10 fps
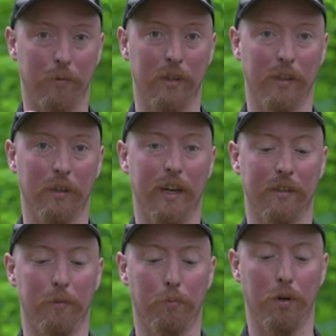really
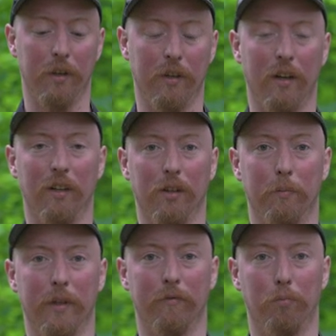like to put a
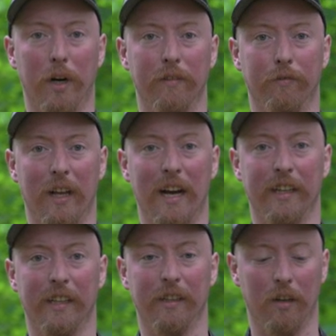little bit of bright
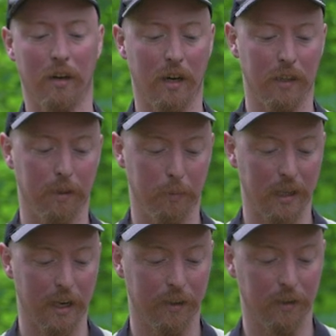flagging on the
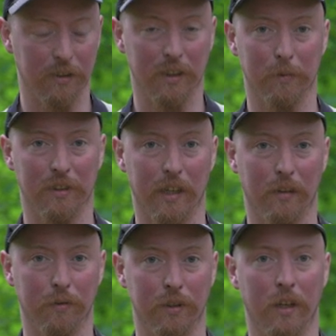binoculars
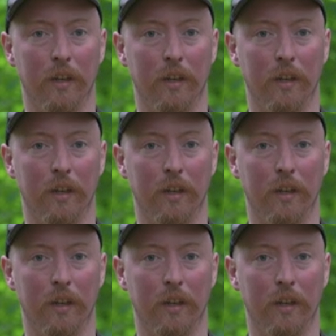themselves